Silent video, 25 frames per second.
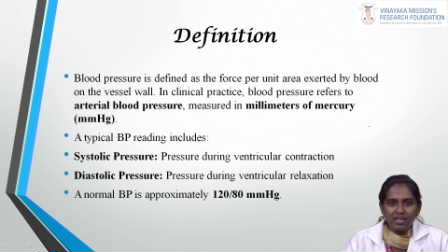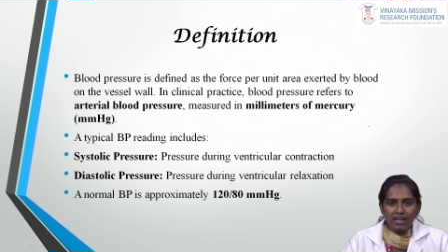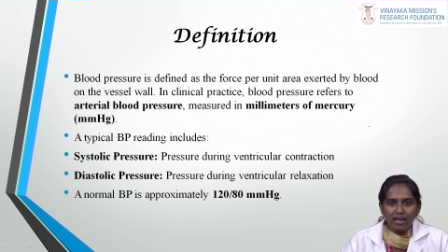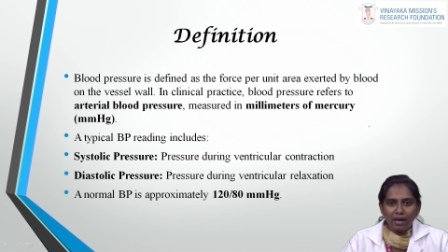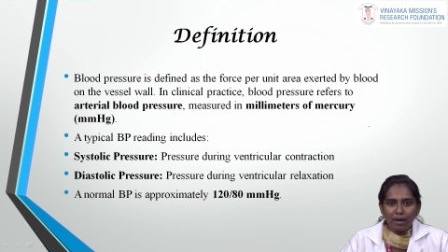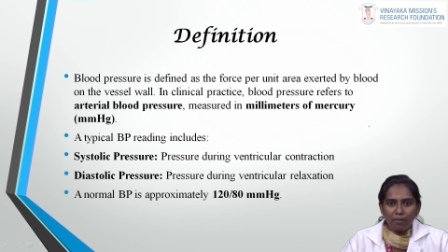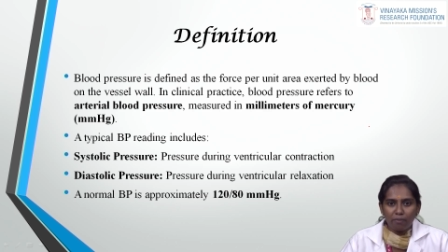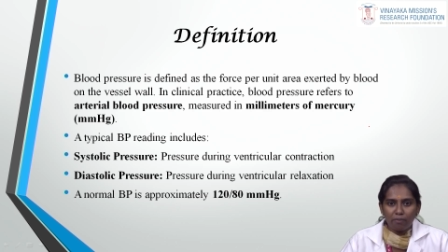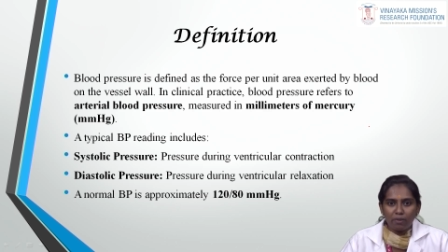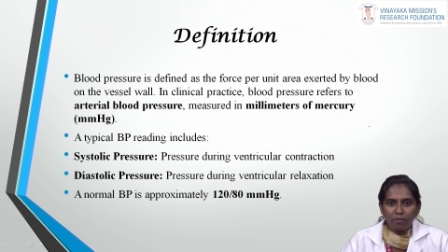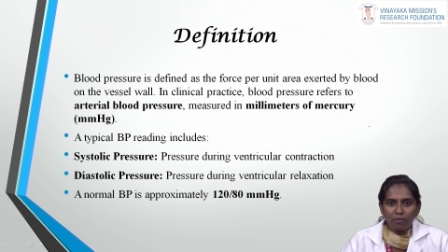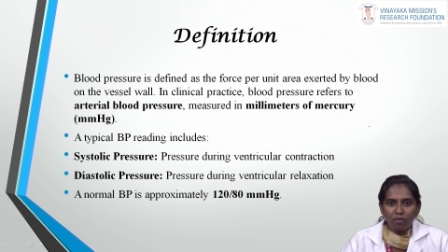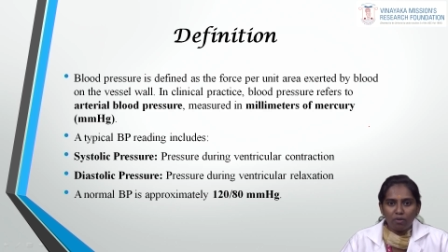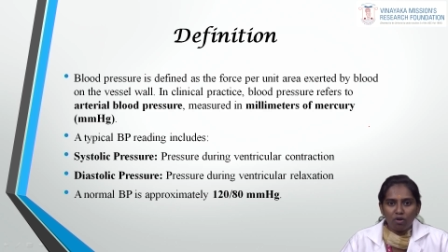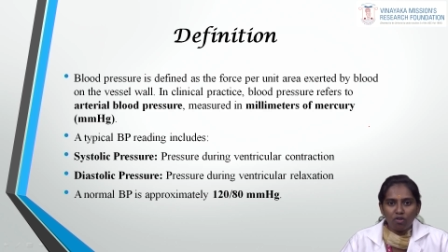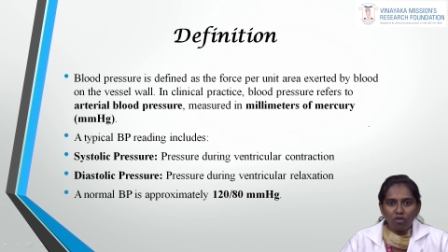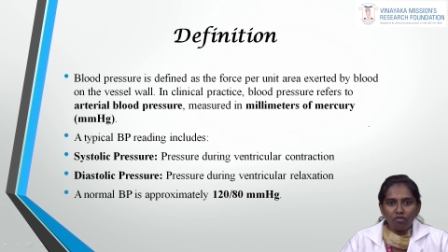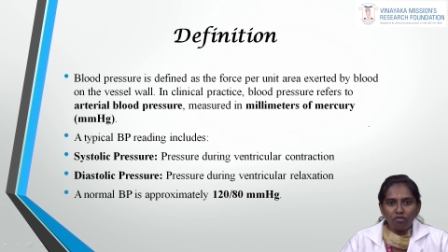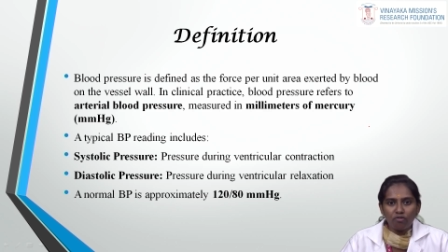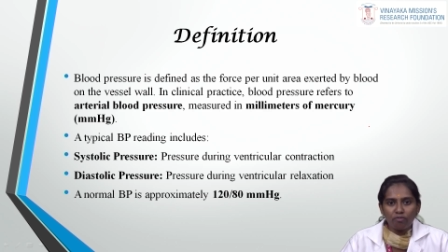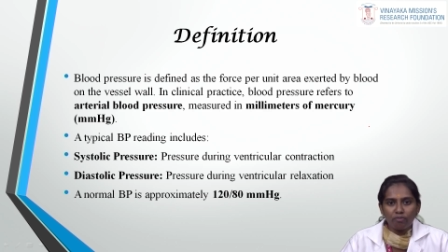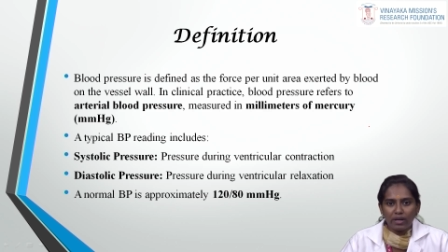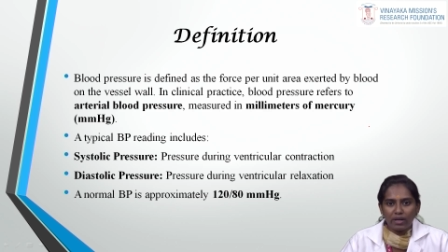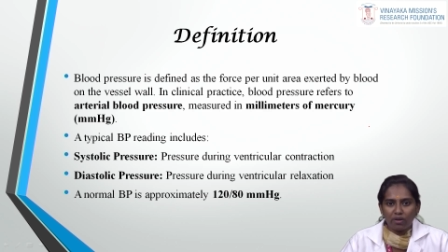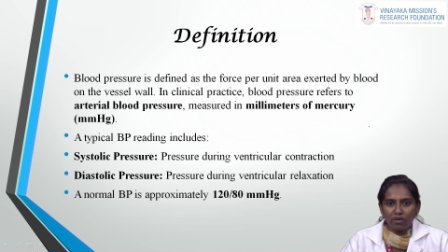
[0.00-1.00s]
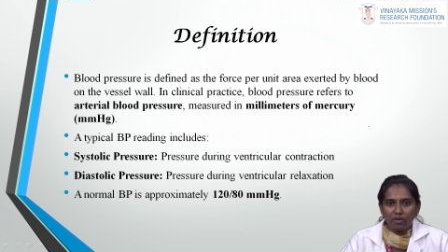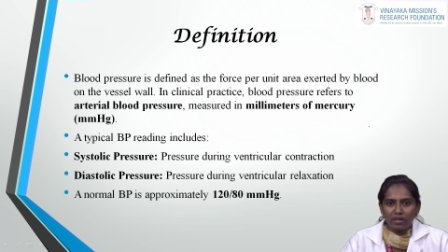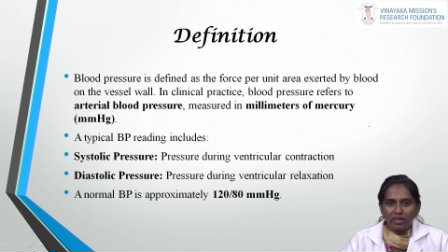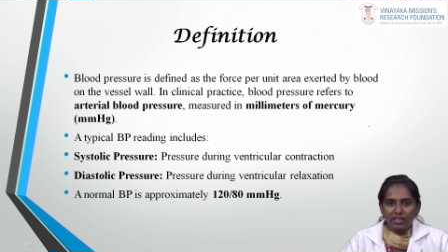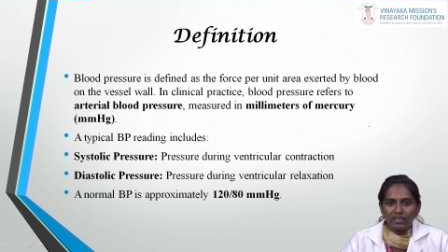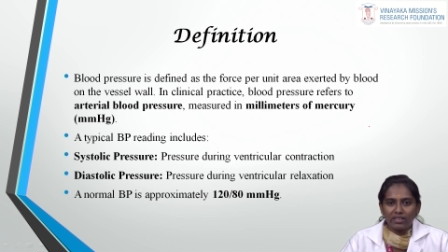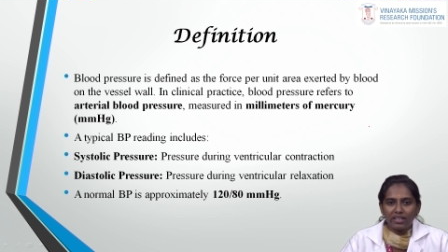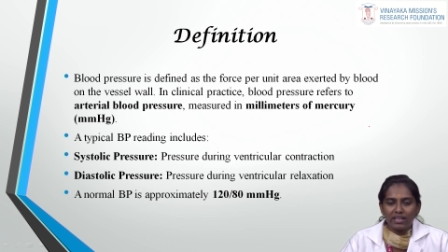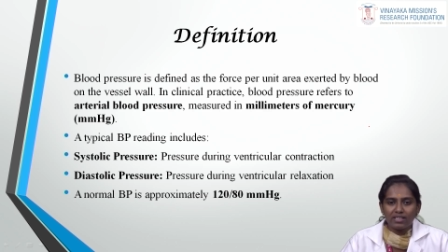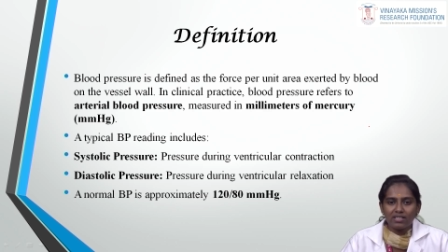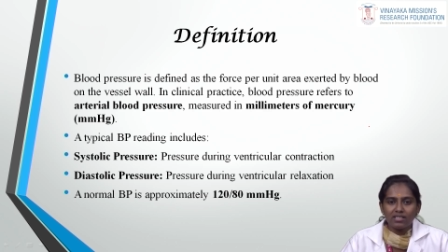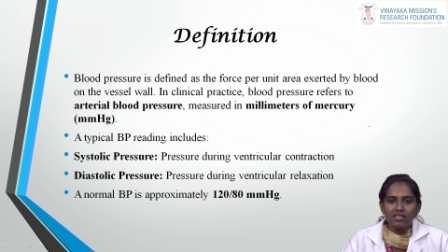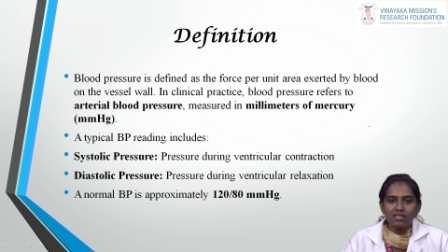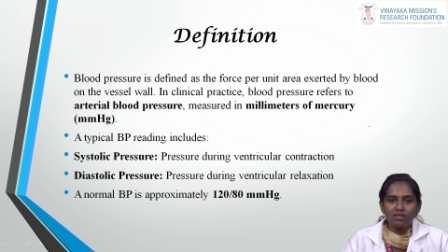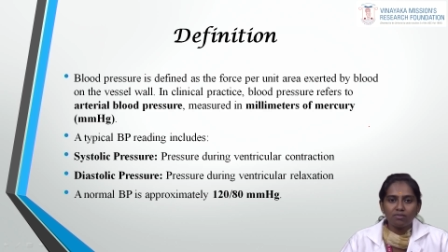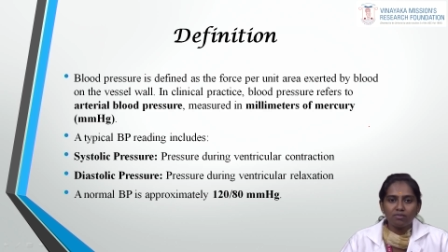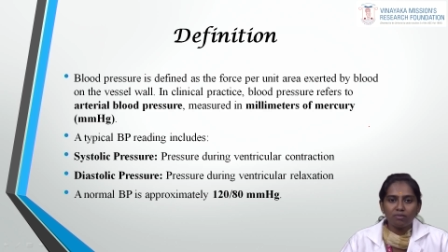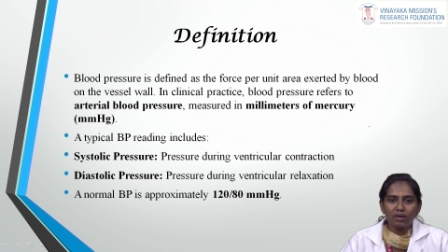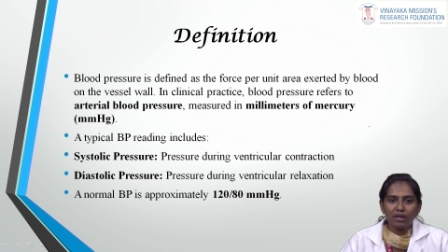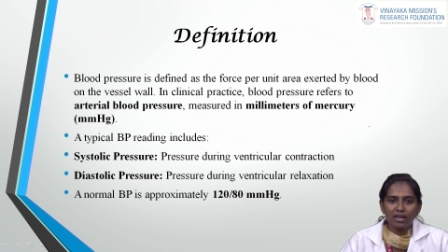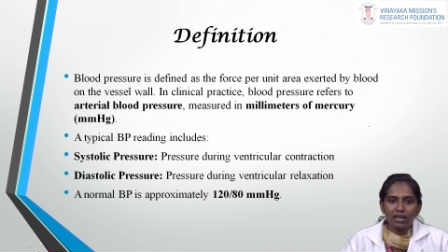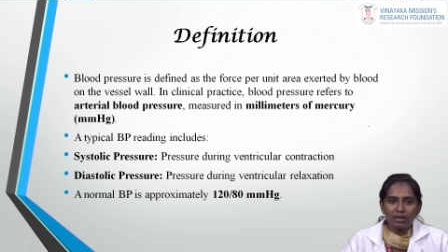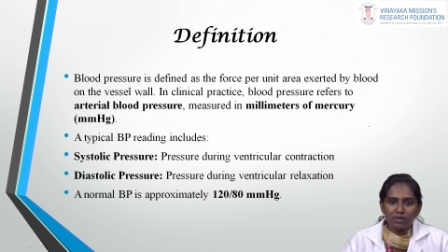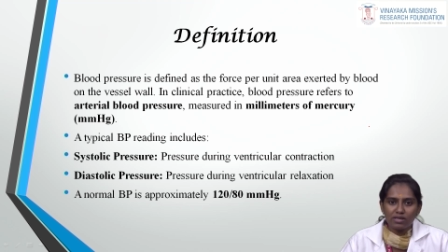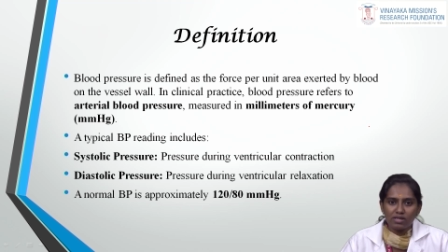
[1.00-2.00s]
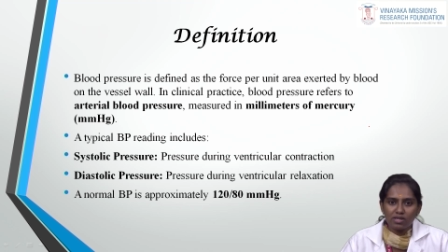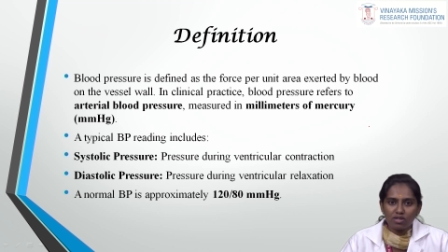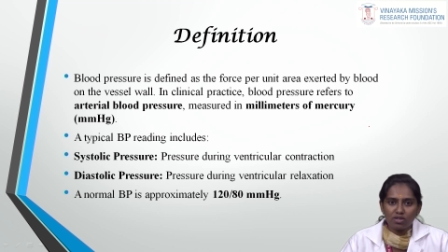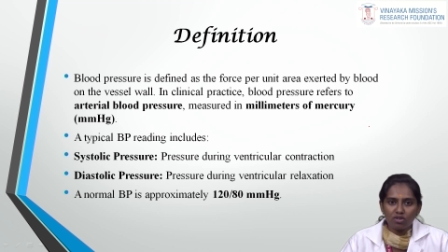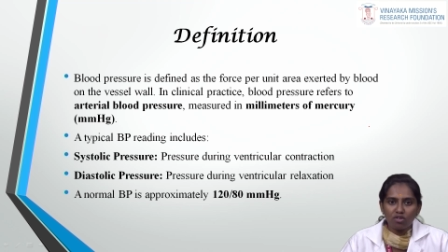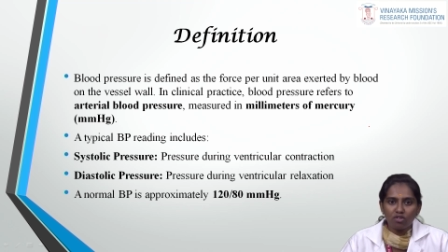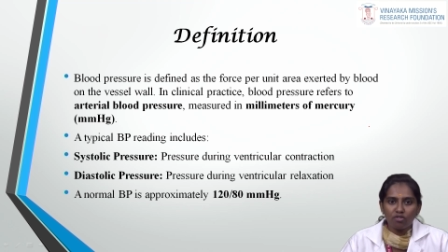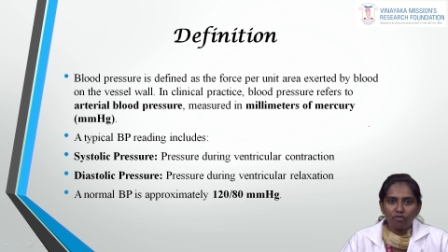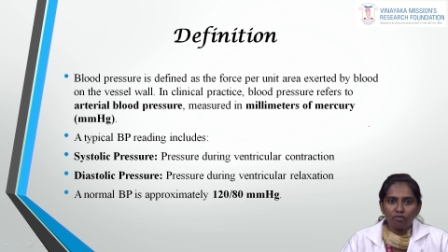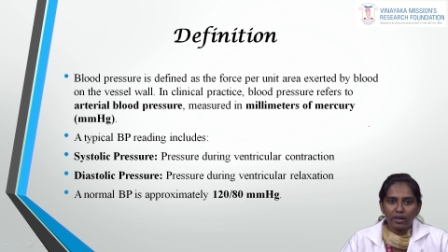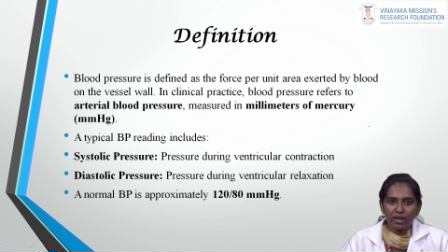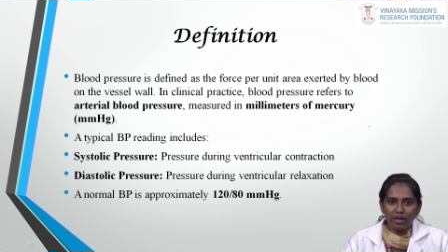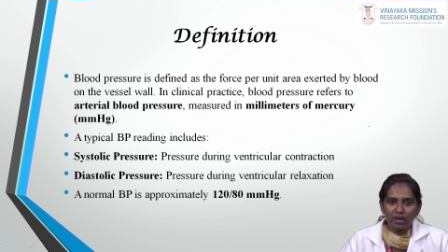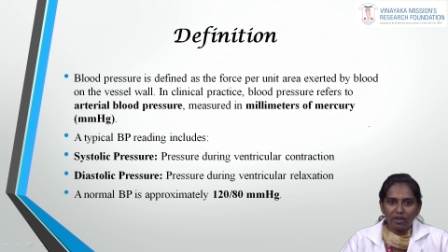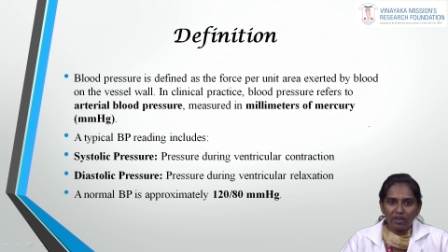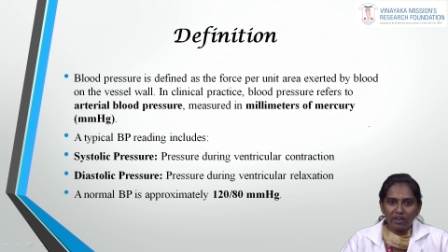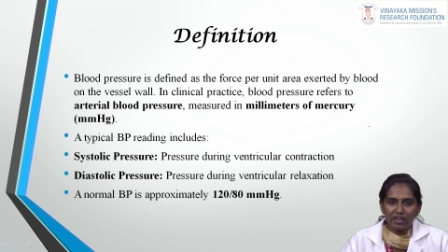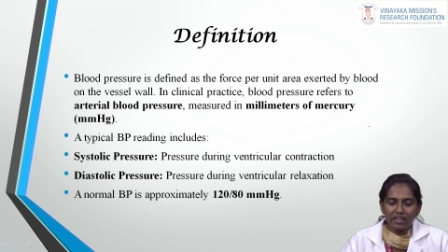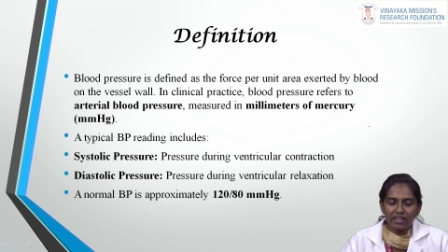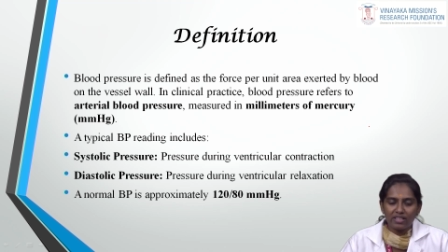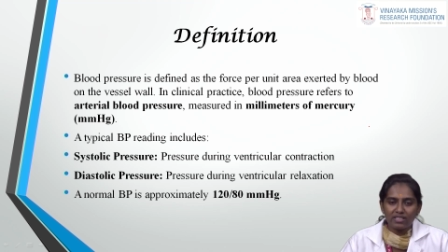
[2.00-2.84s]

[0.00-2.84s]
mm of mercury, that is millimeter of mercury.